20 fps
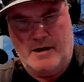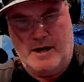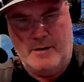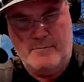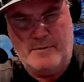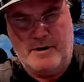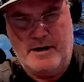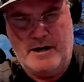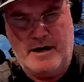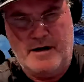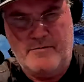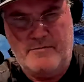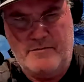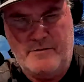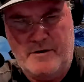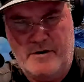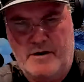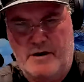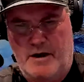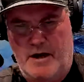I
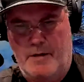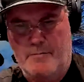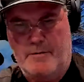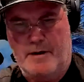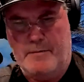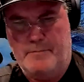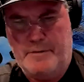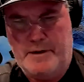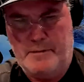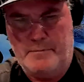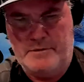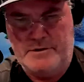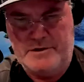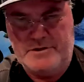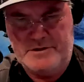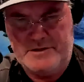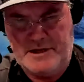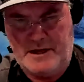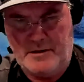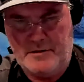might be able to
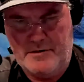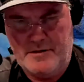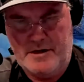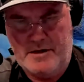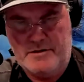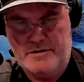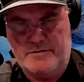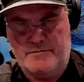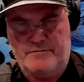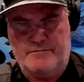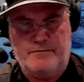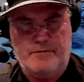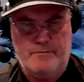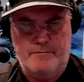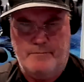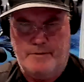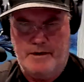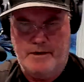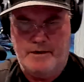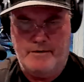sell this
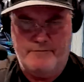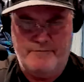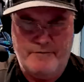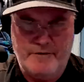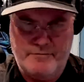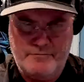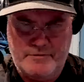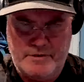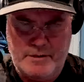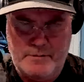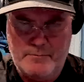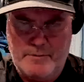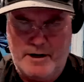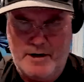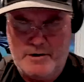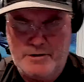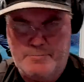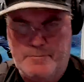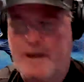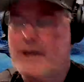in a
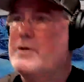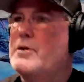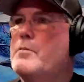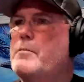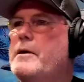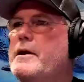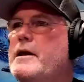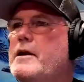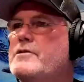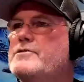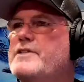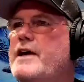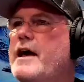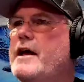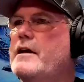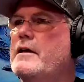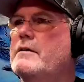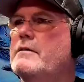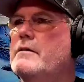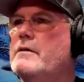15-mile span. Nobody else
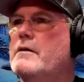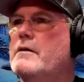had it.